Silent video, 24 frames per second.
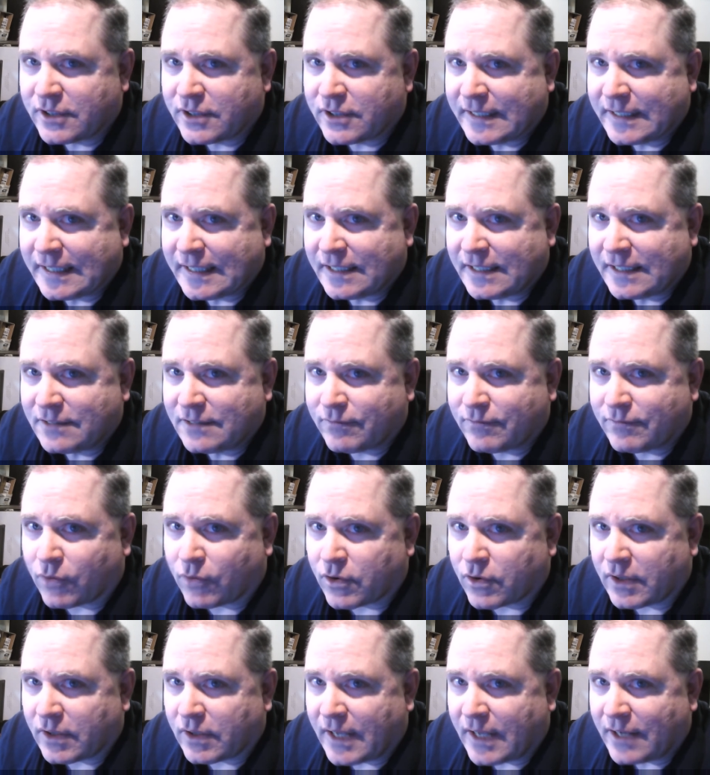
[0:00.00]
again
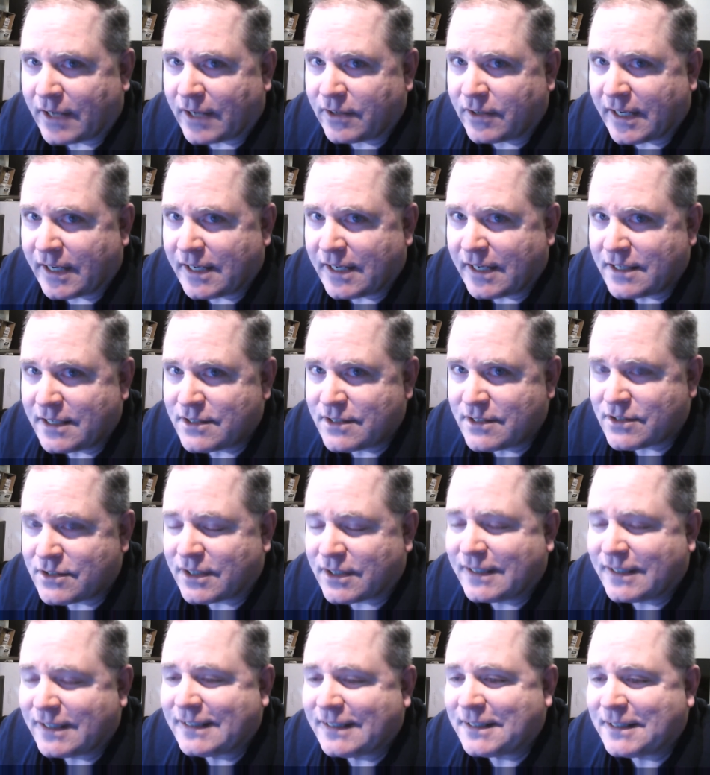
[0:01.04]
for the latter days.
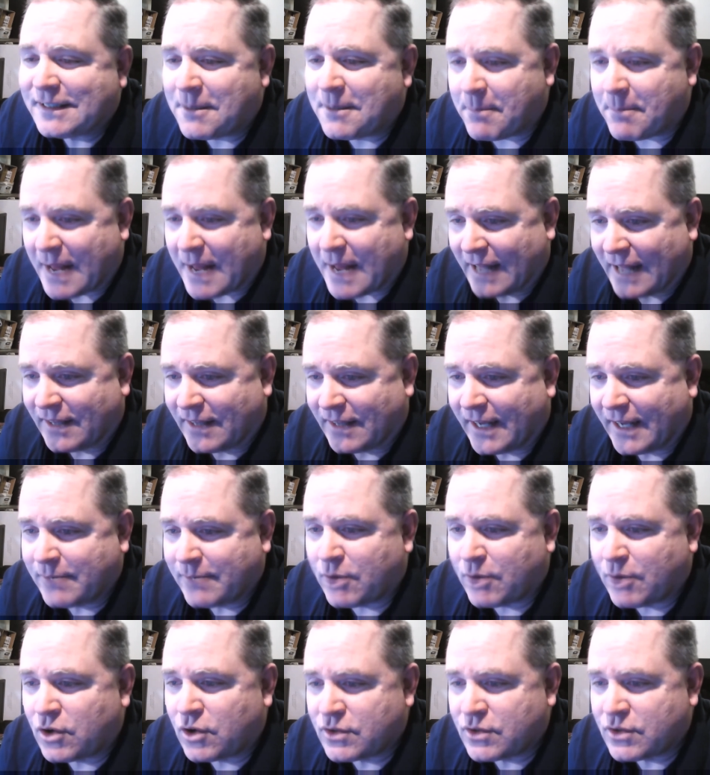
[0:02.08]
Man like
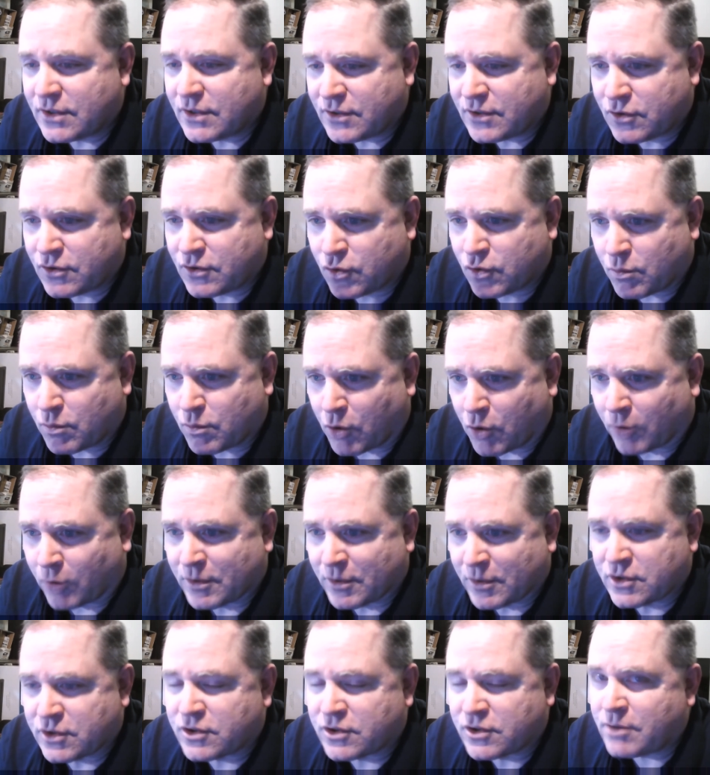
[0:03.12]
Moses is who
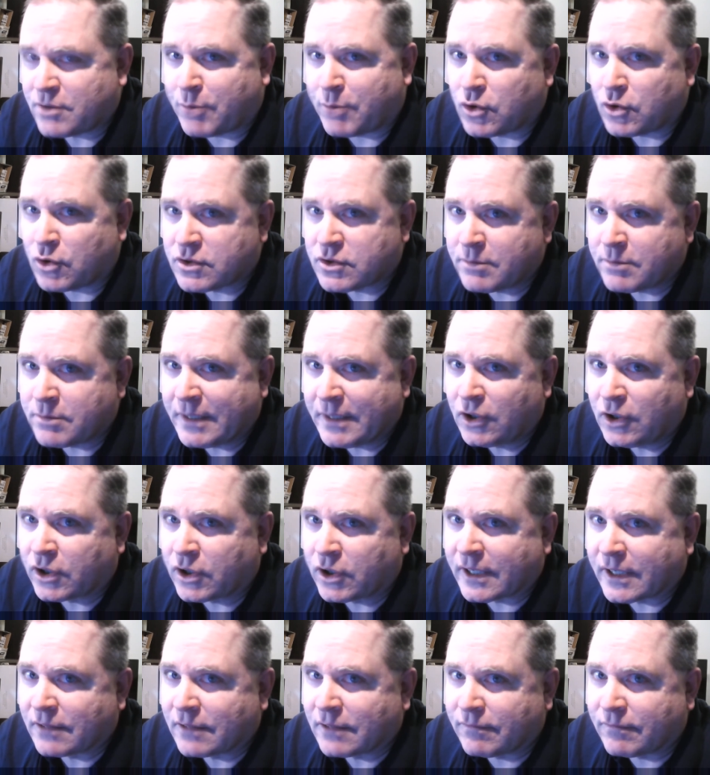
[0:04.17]
Mormons are supposed to be
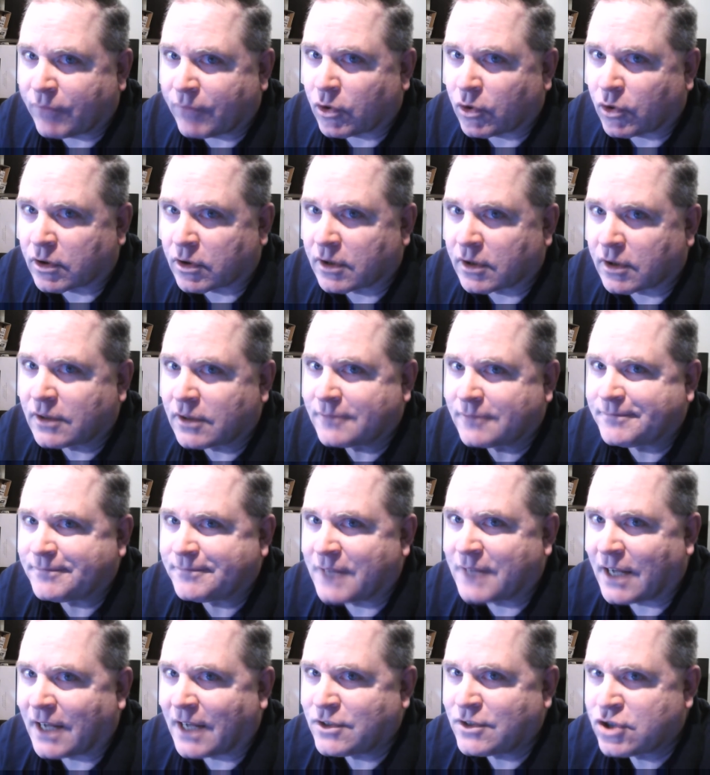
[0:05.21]
looking for,
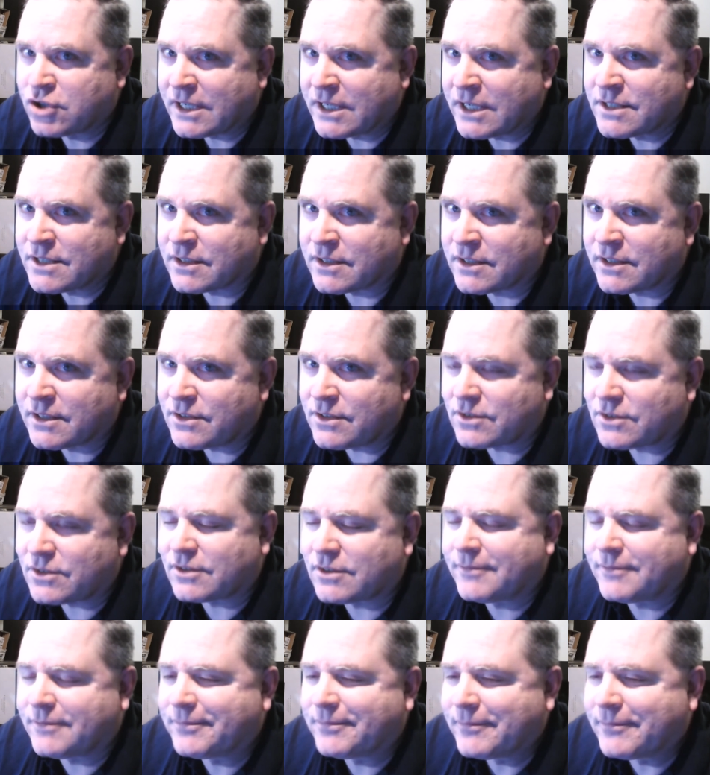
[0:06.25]
not Jesus.
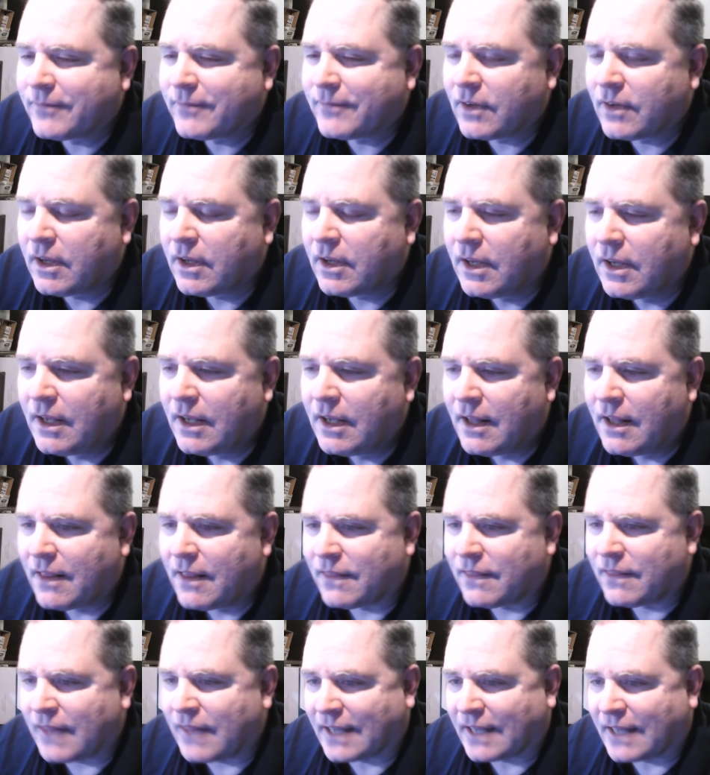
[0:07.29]

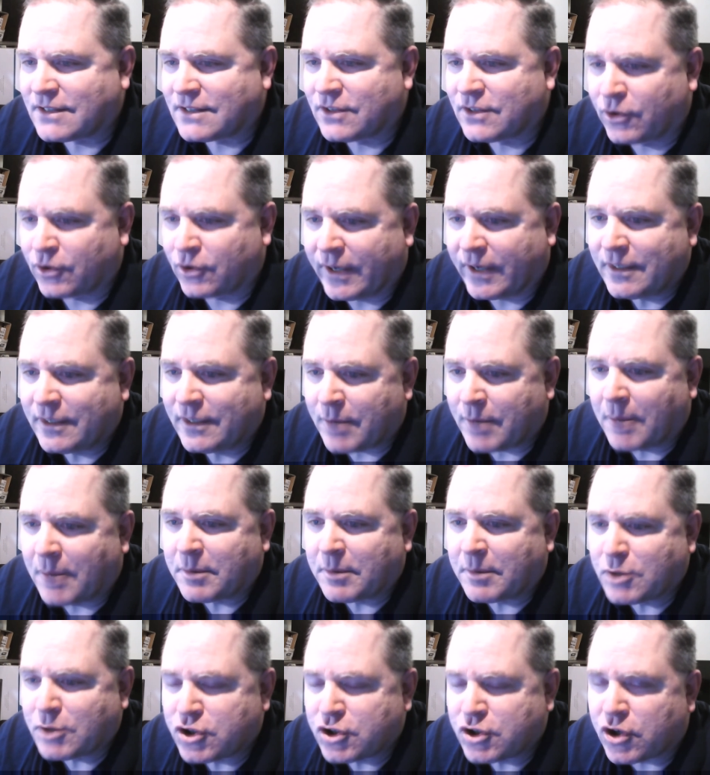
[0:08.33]
That's the great and
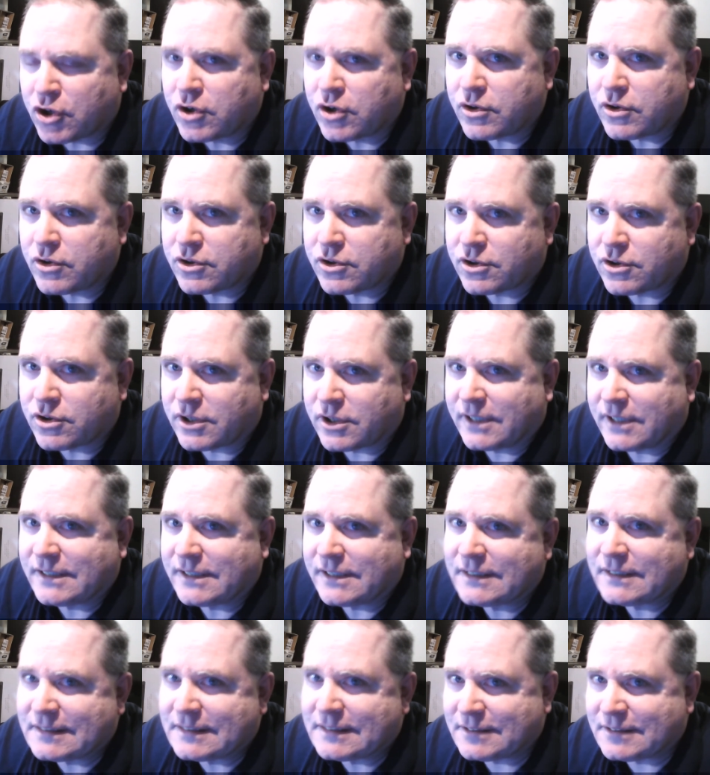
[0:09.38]
abominable church
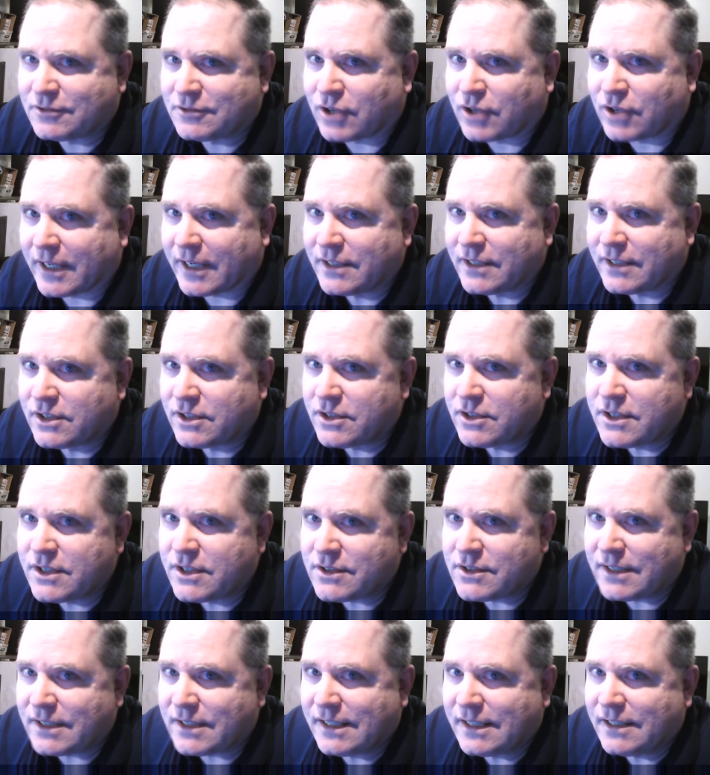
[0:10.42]
trying to
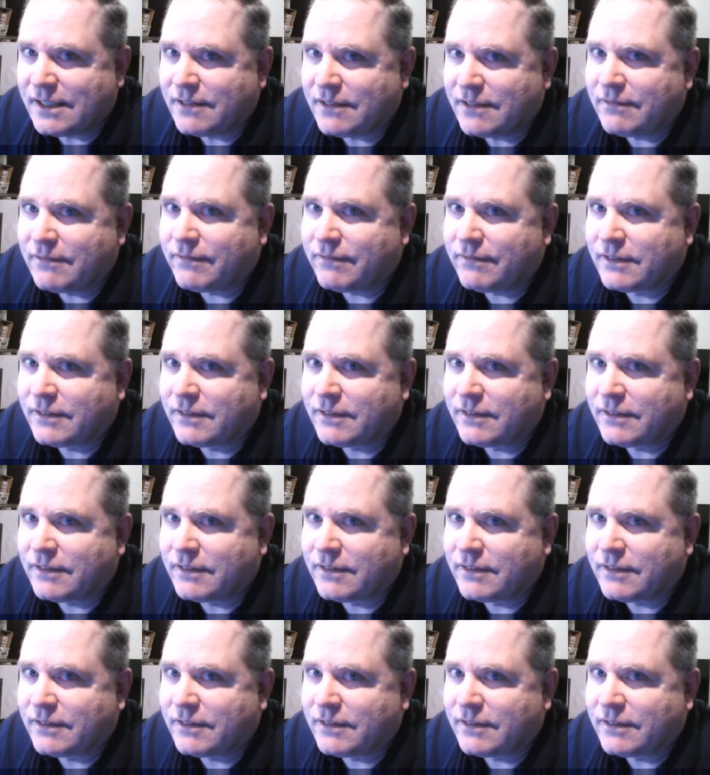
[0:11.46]
deceive.